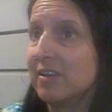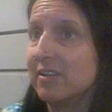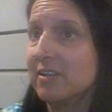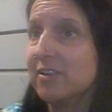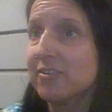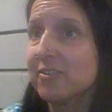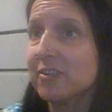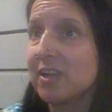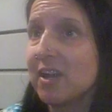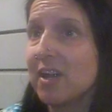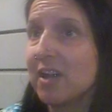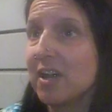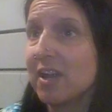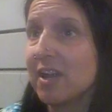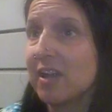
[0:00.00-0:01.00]
another
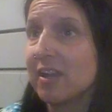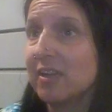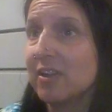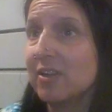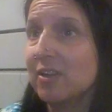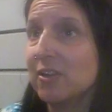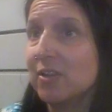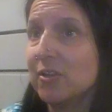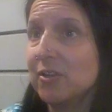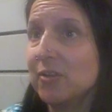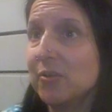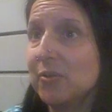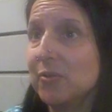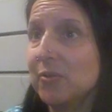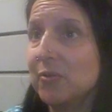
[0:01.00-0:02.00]
guy
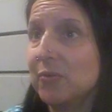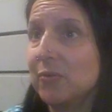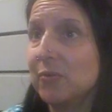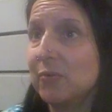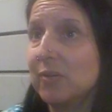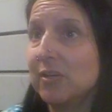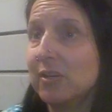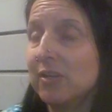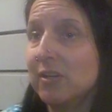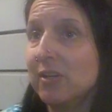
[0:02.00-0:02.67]
who,